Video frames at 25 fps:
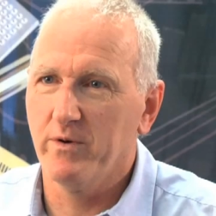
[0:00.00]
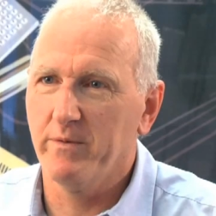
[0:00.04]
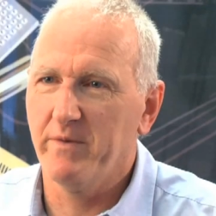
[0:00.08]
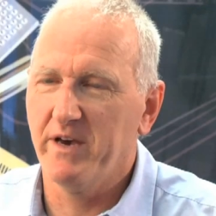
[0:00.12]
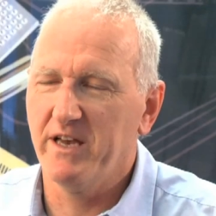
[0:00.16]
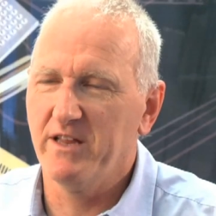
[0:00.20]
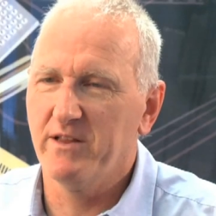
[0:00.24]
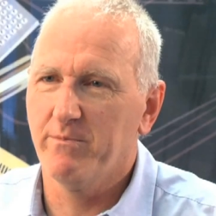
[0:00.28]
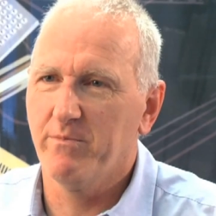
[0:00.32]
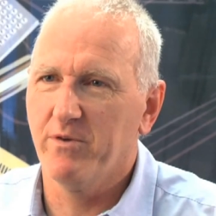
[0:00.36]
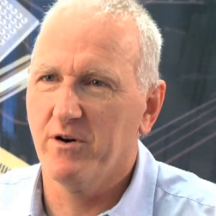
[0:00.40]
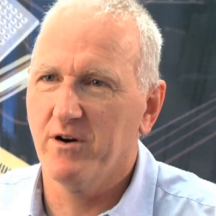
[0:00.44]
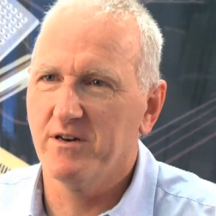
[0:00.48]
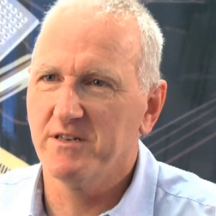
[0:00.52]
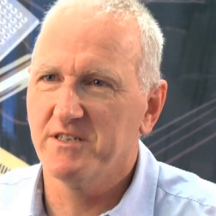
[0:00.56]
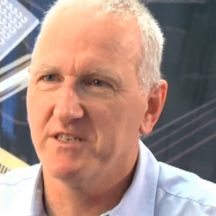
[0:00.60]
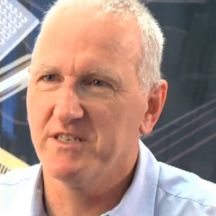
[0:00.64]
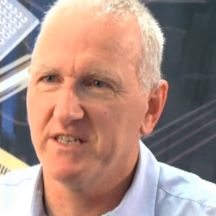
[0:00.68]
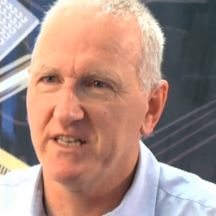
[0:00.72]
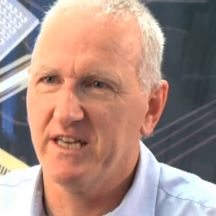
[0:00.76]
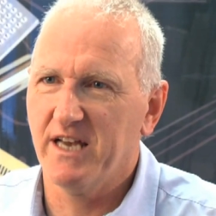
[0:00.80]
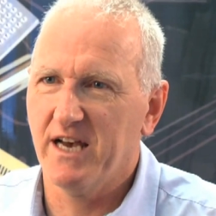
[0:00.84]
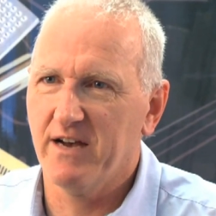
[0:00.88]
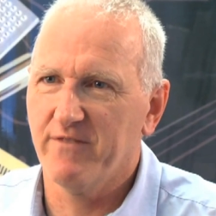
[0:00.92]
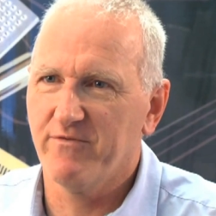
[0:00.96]
we made the parts
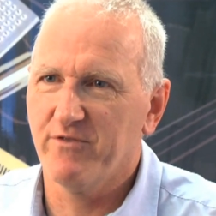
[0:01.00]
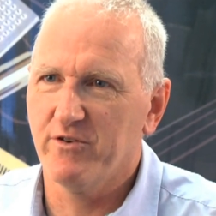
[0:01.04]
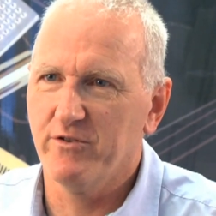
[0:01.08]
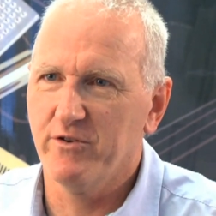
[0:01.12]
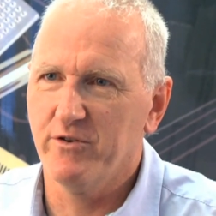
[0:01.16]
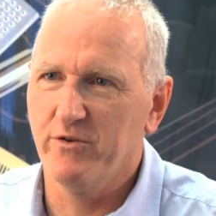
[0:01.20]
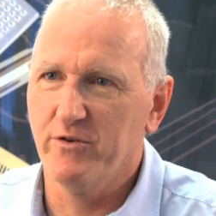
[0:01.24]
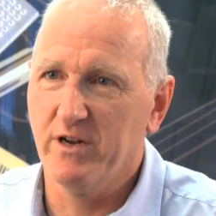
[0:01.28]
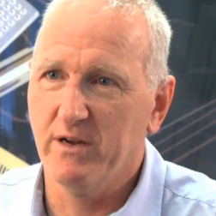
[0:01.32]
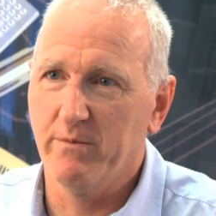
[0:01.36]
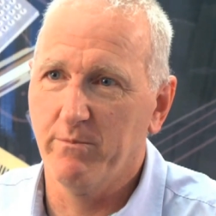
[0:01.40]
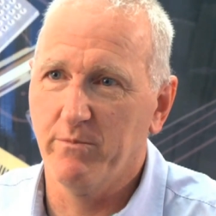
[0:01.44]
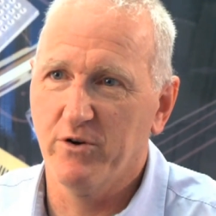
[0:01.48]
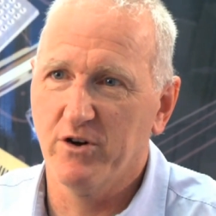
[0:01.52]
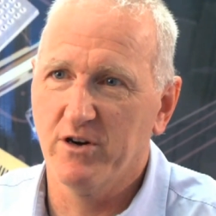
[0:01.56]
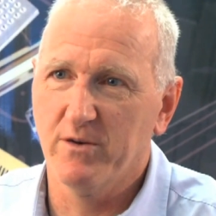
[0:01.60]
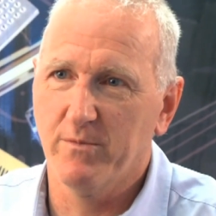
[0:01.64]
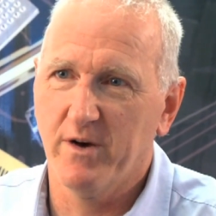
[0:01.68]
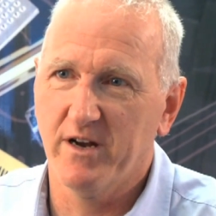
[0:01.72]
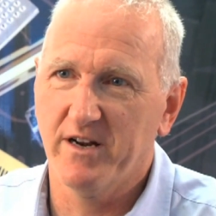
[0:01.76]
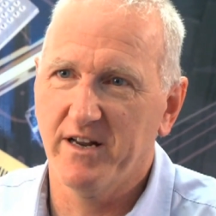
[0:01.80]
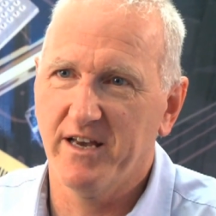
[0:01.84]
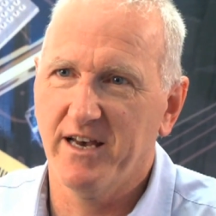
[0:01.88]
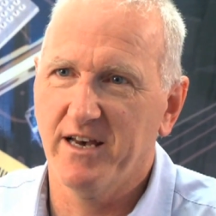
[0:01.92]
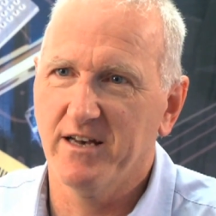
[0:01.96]
in the afternoon, and put
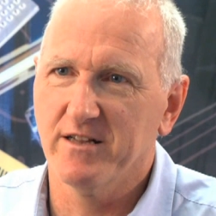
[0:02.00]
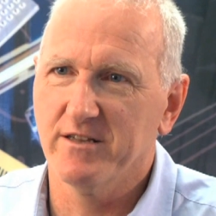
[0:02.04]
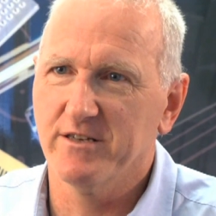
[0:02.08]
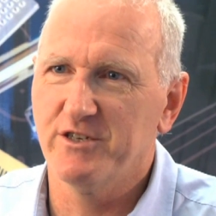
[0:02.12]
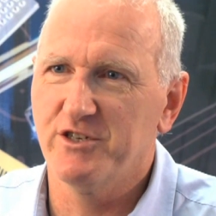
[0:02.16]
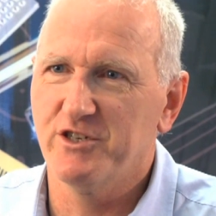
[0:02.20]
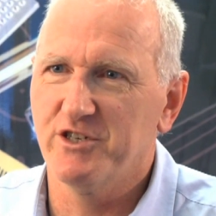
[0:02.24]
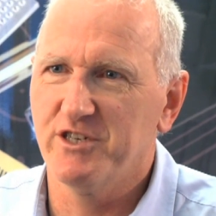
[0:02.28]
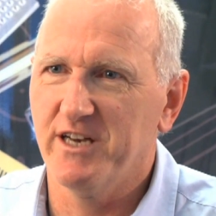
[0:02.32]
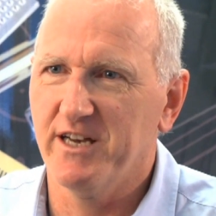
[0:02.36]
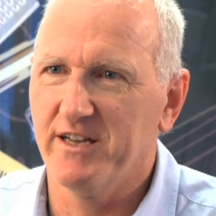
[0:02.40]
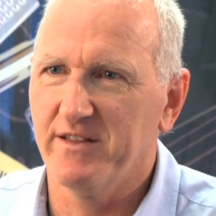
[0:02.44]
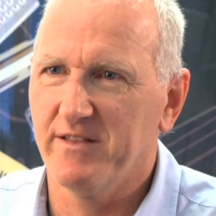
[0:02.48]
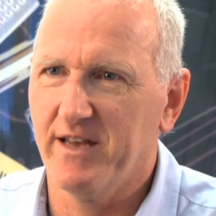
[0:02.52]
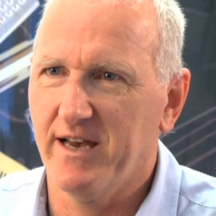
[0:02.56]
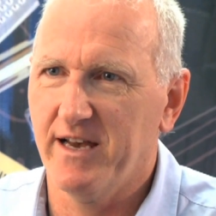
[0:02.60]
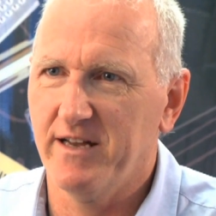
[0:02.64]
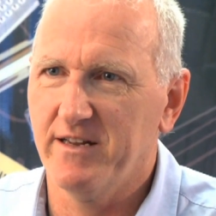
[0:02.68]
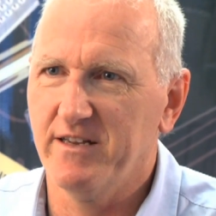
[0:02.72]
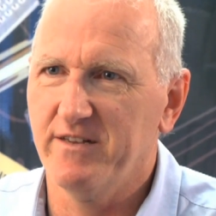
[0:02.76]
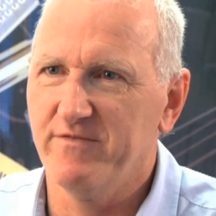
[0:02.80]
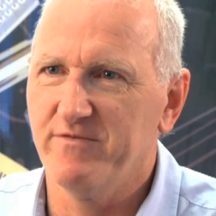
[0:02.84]
them on a Helijet that